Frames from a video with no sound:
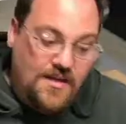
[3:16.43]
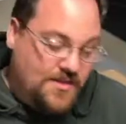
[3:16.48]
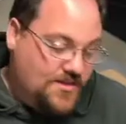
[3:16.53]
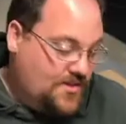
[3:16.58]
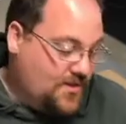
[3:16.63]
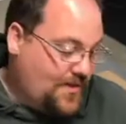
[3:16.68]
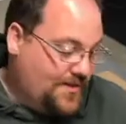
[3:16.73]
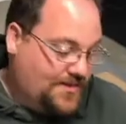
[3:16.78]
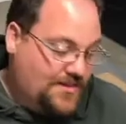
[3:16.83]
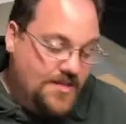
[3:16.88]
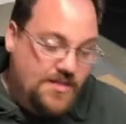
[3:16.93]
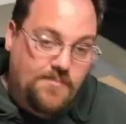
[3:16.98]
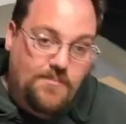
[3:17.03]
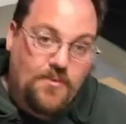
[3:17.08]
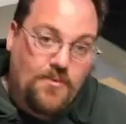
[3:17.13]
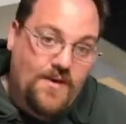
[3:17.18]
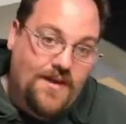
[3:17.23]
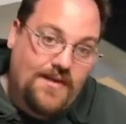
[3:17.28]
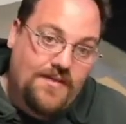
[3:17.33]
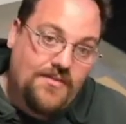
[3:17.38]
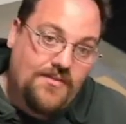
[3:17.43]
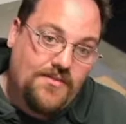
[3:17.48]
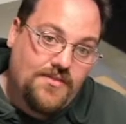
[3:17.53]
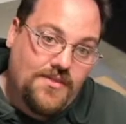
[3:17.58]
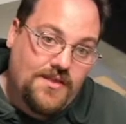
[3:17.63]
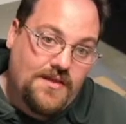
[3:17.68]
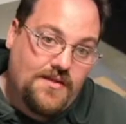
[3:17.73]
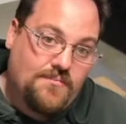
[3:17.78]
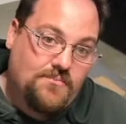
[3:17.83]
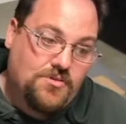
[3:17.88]
So at this point,
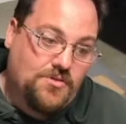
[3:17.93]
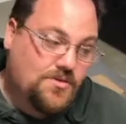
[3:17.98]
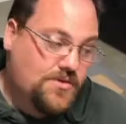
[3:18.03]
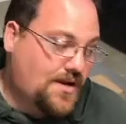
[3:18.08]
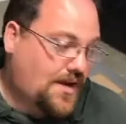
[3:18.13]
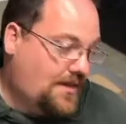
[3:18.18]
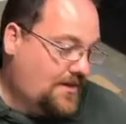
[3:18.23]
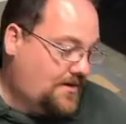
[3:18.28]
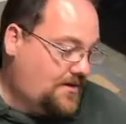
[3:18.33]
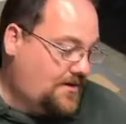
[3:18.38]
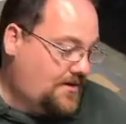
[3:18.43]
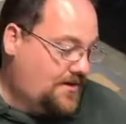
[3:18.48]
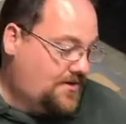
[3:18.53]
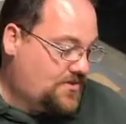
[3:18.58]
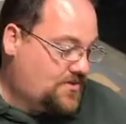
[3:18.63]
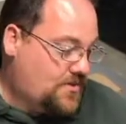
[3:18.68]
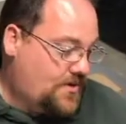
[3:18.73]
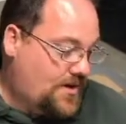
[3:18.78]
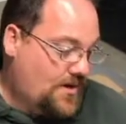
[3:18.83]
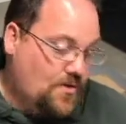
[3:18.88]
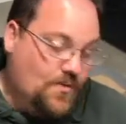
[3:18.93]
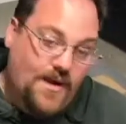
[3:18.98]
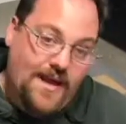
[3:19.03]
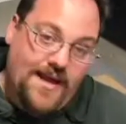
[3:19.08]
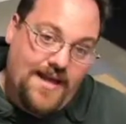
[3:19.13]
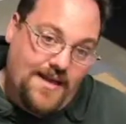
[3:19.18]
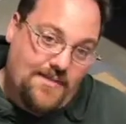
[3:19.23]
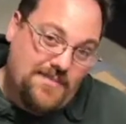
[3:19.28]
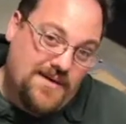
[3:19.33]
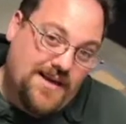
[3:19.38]
the blue color is going
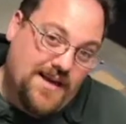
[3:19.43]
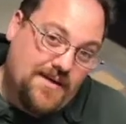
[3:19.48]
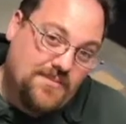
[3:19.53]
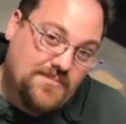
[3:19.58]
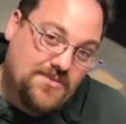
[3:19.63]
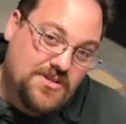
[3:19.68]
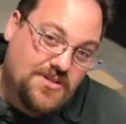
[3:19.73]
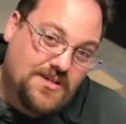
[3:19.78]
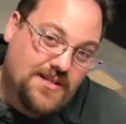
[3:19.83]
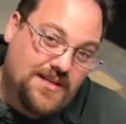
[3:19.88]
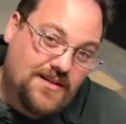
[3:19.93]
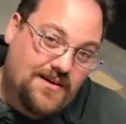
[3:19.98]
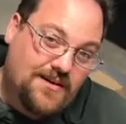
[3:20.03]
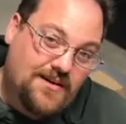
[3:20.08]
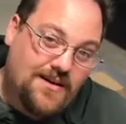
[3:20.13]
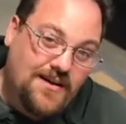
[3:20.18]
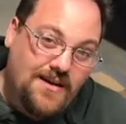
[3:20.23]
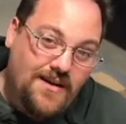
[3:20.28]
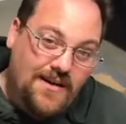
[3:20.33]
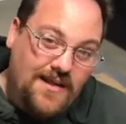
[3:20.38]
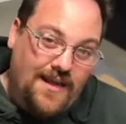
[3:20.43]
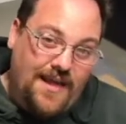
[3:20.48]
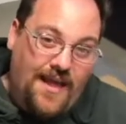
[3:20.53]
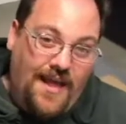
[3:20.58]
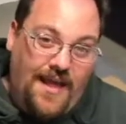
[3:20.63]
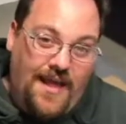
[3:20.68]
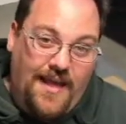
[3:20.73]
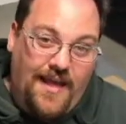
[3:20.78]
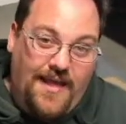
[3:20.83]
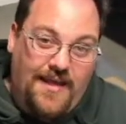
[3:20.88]
away, it becomes clear,
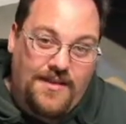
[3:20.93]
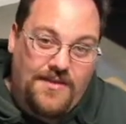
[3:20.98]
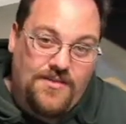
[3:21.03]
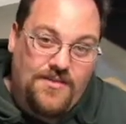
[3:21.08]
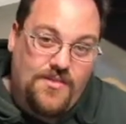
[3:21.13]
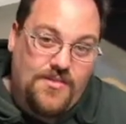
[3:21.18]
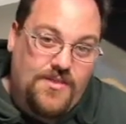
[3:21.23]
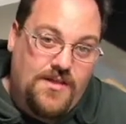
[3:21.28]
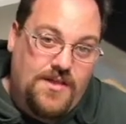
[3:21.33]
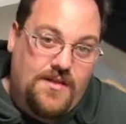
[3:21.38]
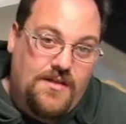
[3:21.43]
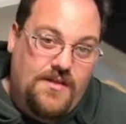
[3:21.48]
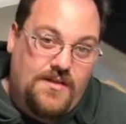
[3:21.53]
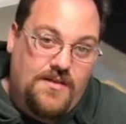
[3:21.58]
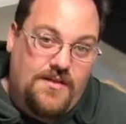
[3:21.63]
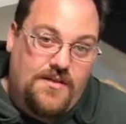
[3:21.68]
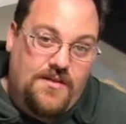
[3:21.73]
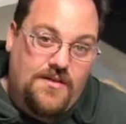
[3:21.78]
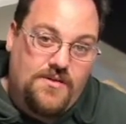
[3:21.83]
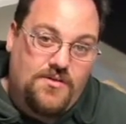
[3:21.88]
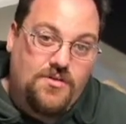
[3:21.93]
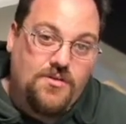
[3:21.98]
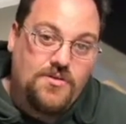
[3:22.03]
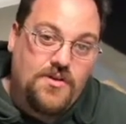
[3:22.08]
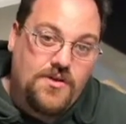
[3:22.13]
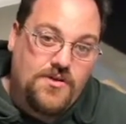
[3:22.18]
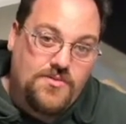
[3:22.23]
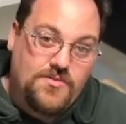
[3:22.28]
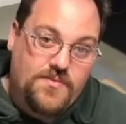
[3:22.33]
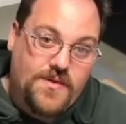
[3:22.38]
and the
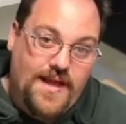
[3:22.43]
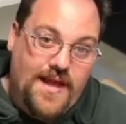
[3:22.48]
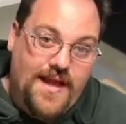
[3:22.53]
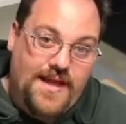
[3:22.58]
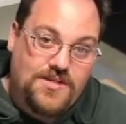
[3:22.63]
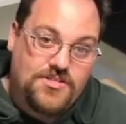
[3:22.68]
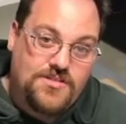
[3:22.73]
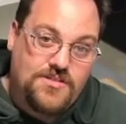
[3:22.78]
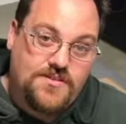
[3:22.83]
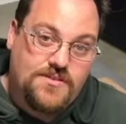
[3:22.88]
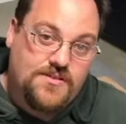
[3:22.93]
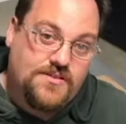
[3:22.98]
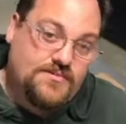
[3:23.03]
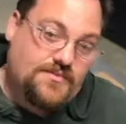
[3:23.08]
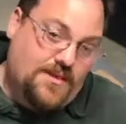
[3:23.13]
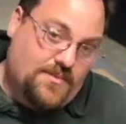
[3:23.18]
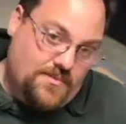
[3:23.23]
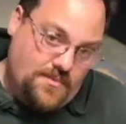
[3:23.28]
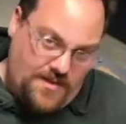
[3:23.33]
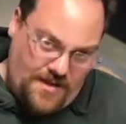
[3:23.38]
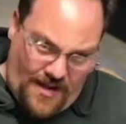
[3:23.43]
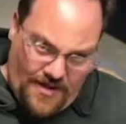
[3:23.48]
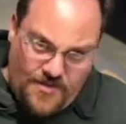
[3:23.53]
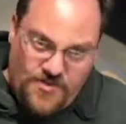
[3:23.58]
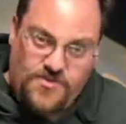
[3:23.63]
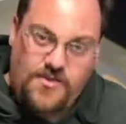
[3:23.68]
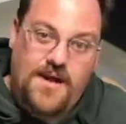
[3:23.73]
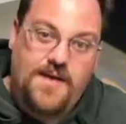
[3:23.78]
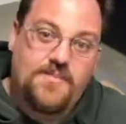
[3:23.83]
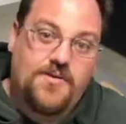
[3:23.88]
glucose reactions that I
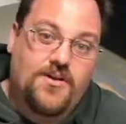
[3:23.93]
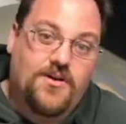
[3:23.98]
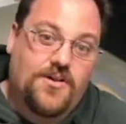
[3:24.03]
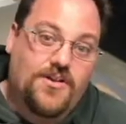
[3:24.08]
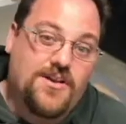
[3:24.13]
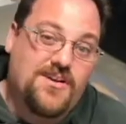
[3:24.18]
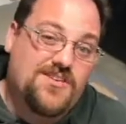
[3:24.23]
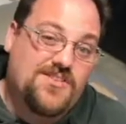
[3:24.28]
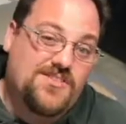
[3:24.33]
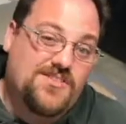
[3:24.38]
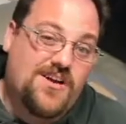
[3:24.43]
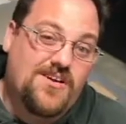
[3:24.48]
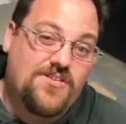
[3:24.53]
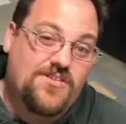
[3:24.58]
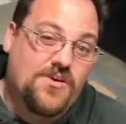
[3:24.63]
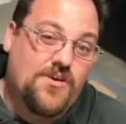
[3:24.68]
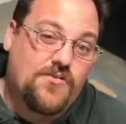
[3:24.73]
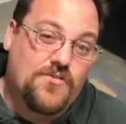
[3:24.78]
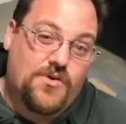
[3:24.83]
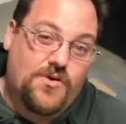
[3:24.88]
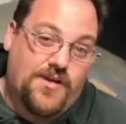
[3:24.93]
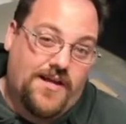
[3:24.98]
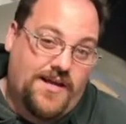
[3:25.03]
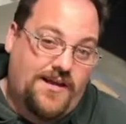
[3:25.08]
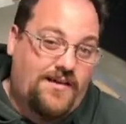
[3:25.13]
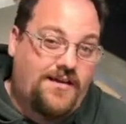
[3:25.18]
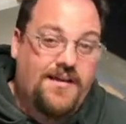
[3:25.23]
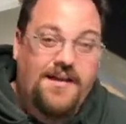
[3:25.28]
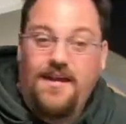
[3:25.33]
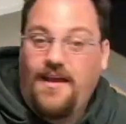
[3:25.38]
described earlier starts over
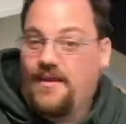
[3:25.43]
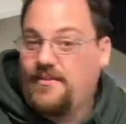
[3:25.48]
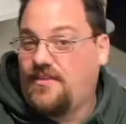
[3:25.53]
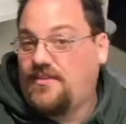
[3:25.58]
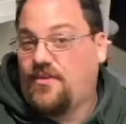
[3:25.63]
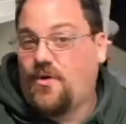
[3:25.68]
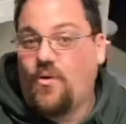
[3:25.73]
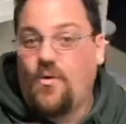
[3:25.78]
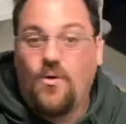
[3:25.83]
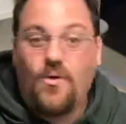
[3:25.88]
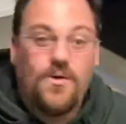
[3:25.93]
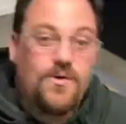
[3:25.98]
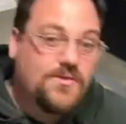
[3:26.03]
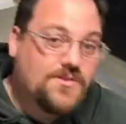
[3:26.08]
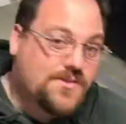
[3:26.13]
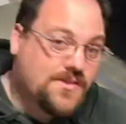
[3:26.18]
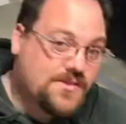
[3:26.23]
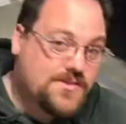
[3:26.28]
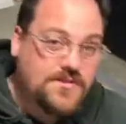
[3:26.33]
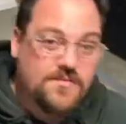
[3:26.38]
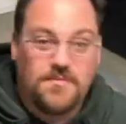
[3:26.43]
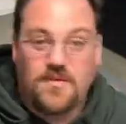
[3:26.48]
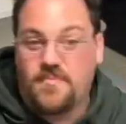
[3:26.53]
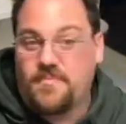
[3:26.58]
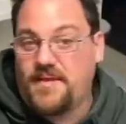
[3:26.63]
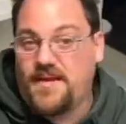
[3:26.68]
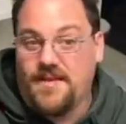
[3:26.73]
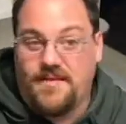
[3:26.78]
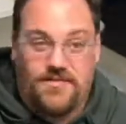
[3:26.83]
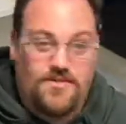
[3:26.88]
again. And then the whole system
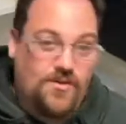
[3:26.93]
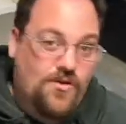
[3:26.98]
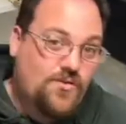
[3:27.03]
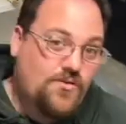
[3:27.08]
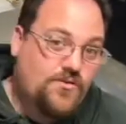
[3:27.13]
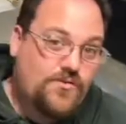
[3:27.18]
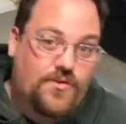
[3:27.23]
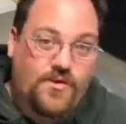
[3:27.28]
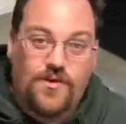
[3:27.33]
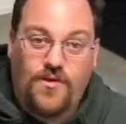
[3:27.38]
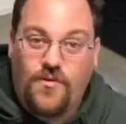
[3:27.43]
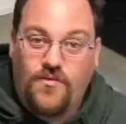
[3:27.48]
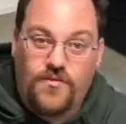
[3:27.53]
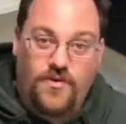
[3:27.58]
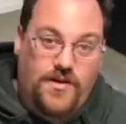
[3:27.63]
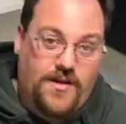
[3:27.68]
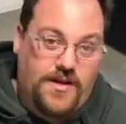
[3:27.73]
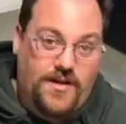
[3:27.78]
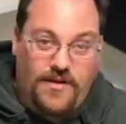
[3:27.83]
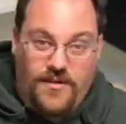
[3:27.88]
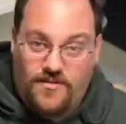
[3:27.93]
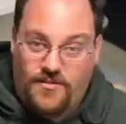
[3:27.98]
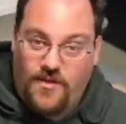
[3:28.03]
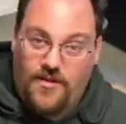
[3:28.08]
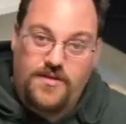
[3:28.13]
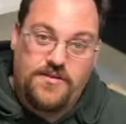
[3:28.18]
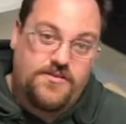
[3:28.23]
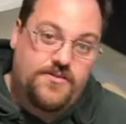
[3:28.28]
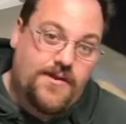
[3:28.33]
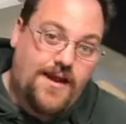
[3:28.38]
repeats over and over again. As
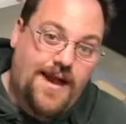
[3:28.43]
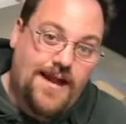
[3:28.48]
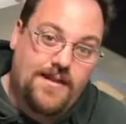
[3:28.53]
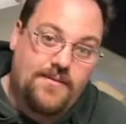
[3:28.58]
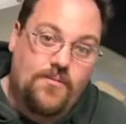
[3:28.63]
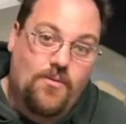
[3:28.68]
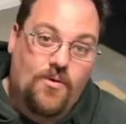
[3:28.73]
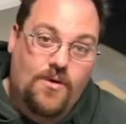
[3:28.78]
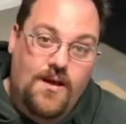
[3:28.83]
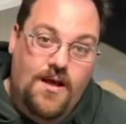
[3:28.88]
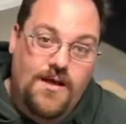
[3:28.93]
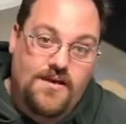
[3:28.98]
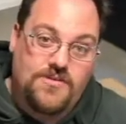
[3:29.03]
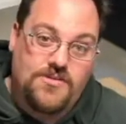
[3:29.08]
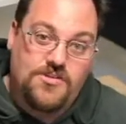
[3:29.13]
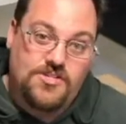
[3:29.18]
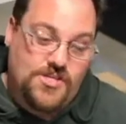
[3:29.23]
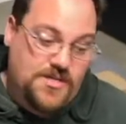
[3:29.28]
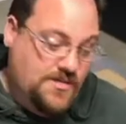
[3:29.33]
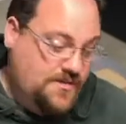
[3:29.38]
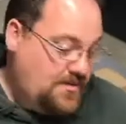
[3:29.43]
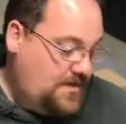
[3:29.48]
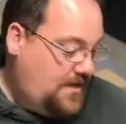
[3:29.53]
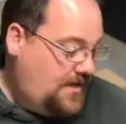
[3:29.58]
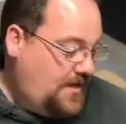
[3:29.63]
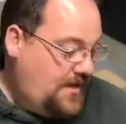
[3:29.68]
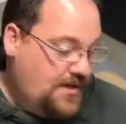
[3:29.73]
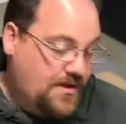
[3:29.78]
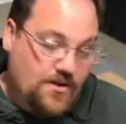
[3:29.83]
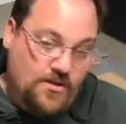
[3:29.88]
long as you're adding more oxygen,
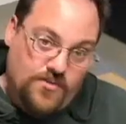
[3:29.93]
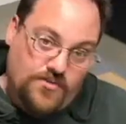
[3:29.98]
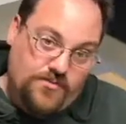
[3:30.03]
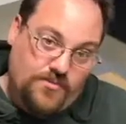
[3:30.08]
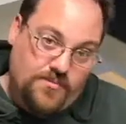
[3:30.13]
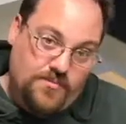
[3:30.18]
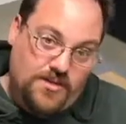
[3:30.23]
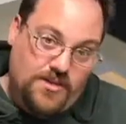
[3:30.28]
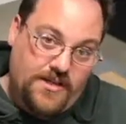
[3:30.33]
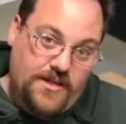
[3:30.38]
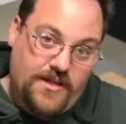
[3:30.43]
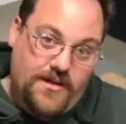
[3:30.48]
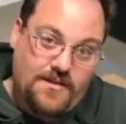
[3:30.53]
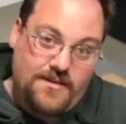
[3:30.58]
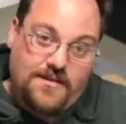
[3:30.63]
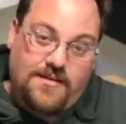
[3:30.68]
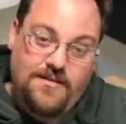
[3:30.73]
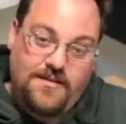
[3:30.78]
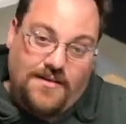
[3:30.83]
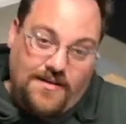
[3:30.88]
it goes from clear